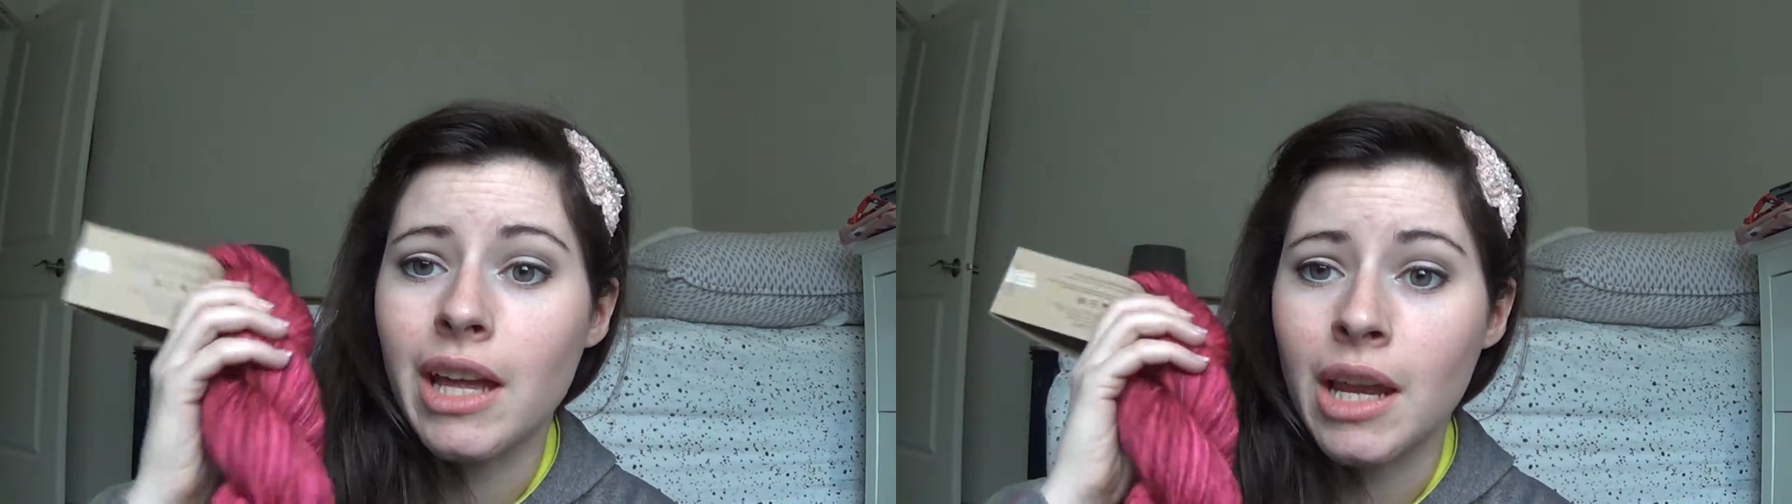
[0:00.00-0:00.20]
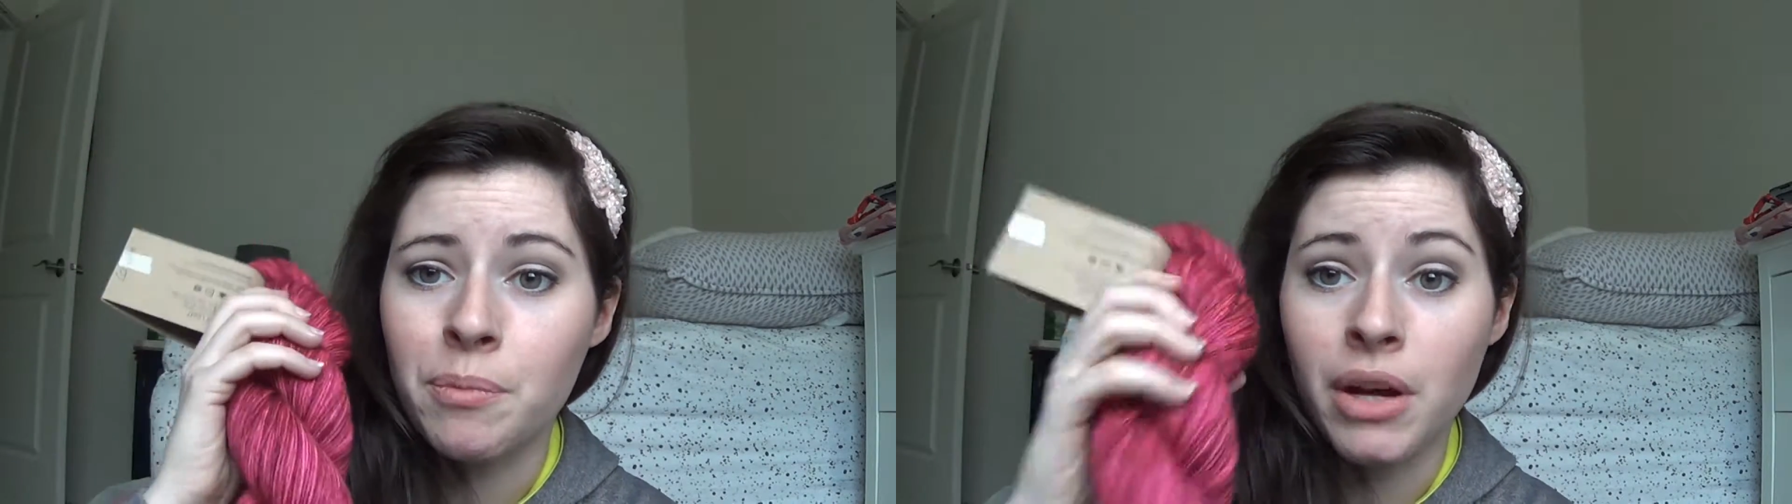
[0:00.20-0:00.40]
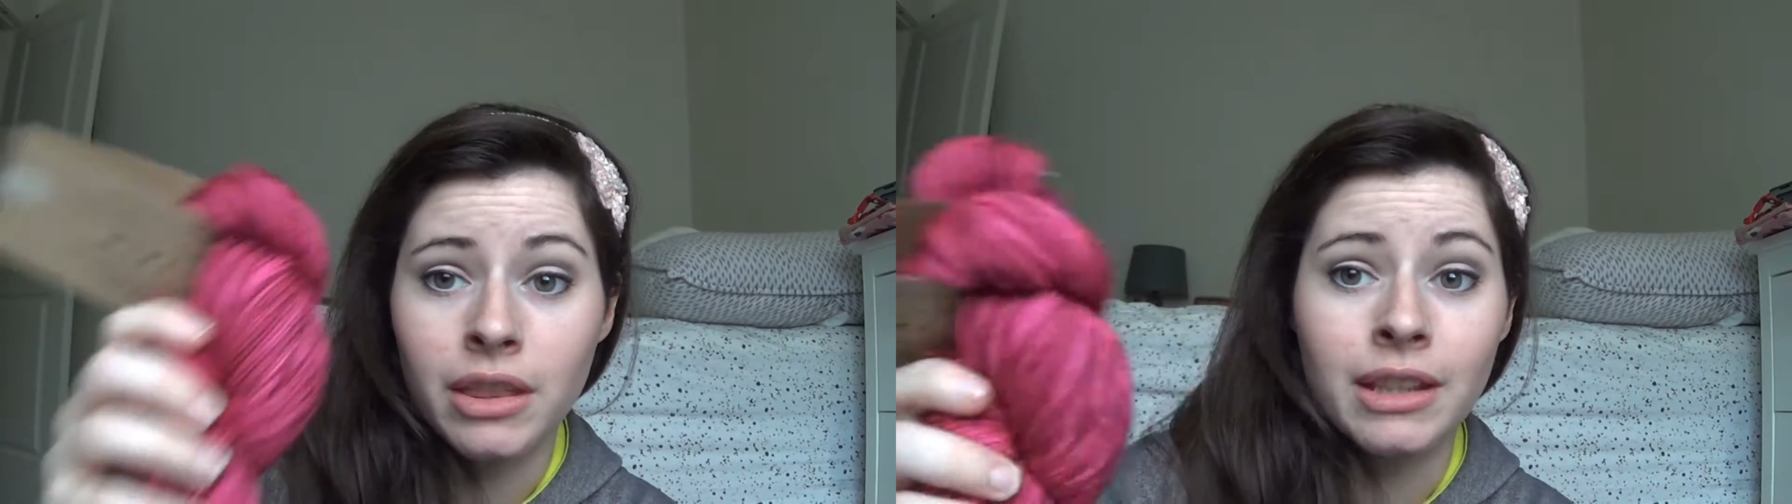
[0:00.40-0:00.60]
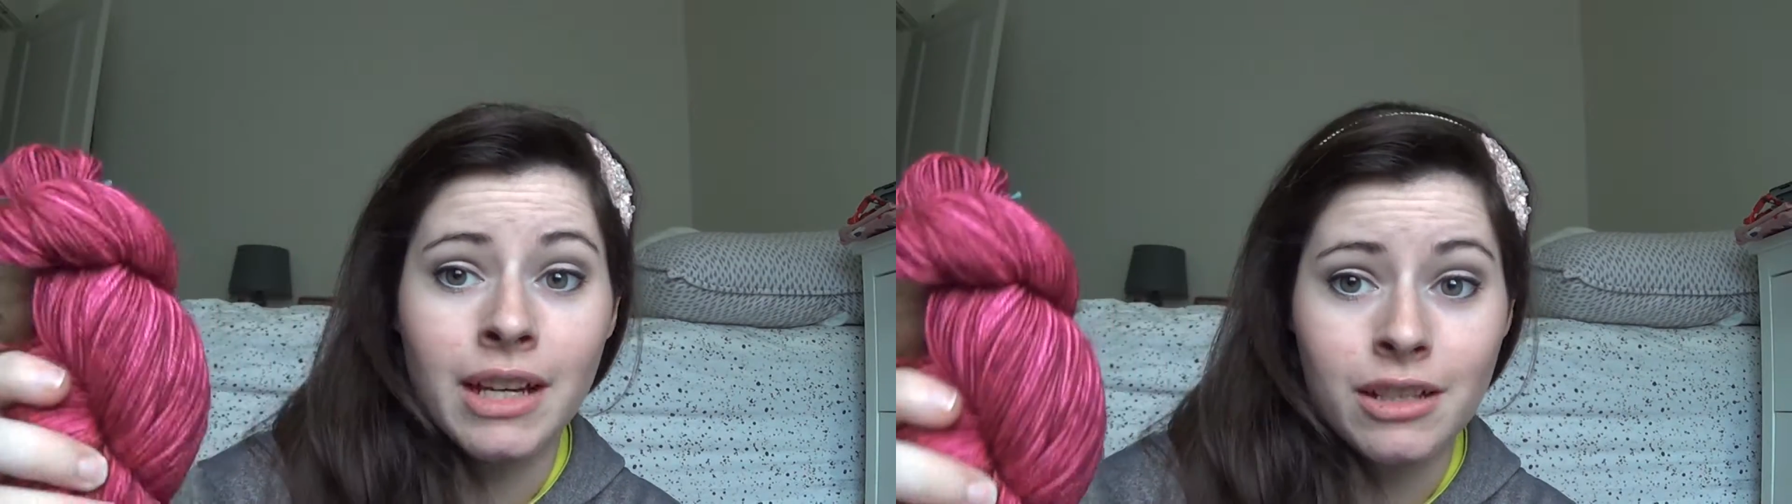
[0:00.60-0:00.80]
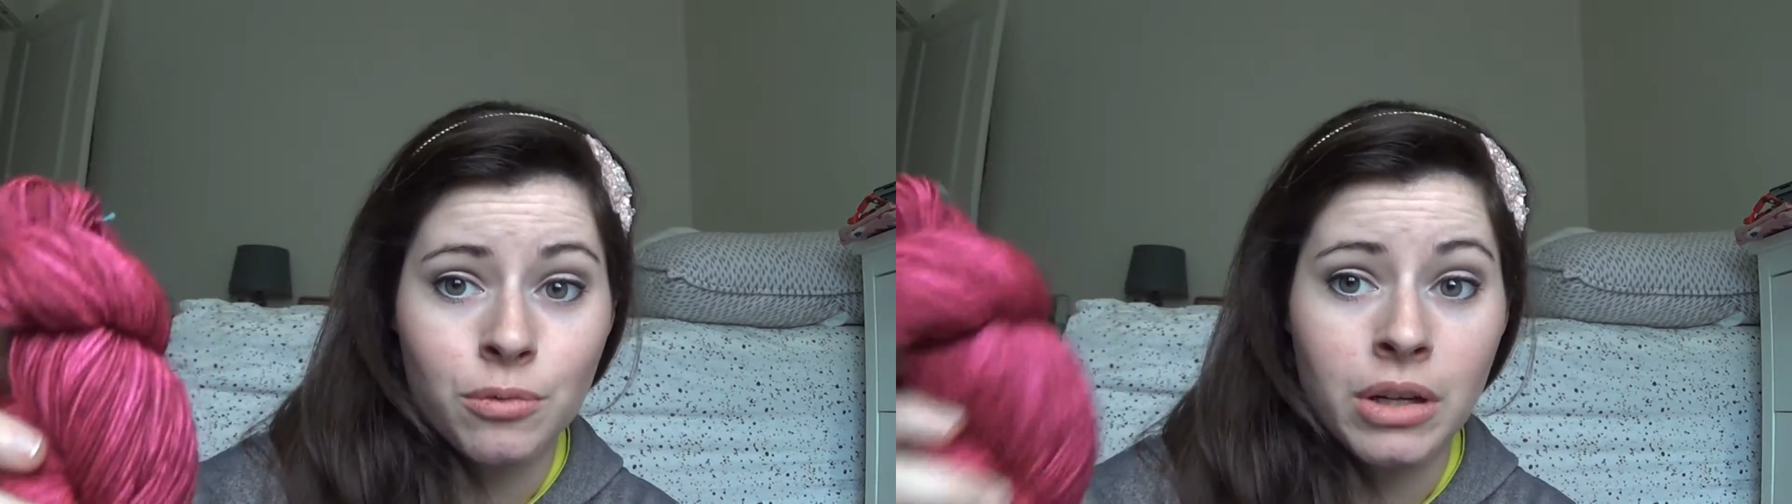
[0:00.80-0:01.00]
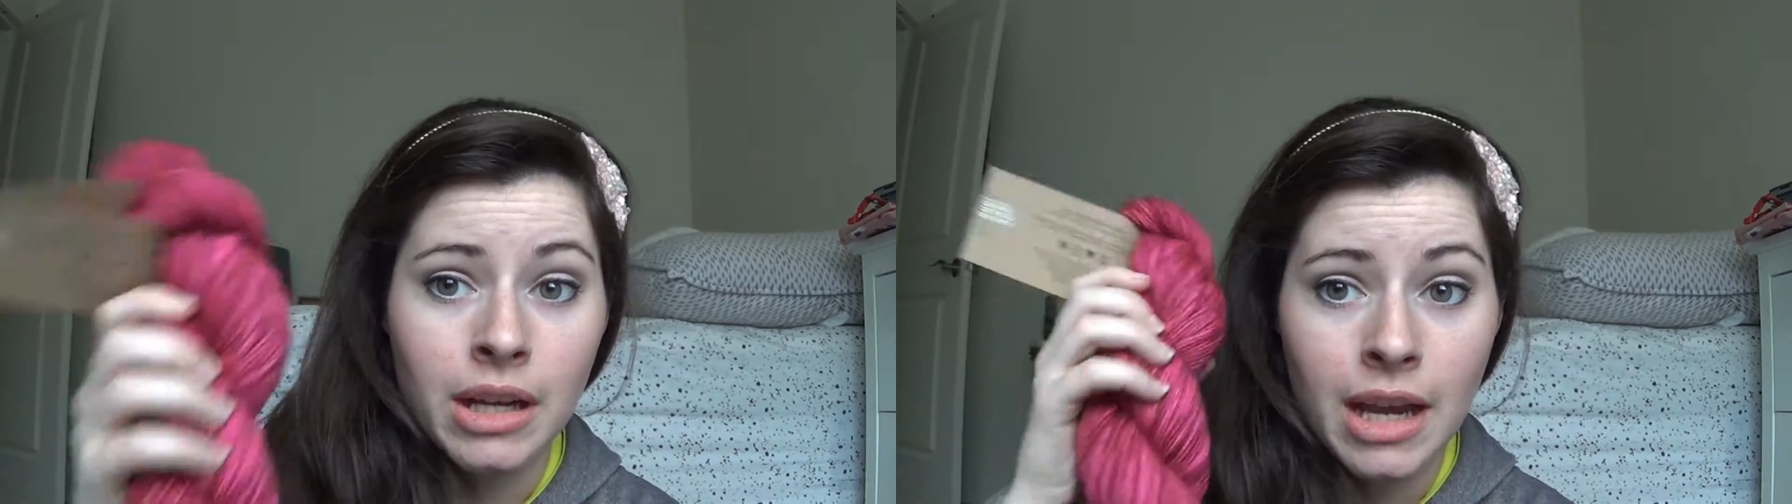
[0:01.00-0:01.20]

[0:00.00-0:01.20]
and I bought the last one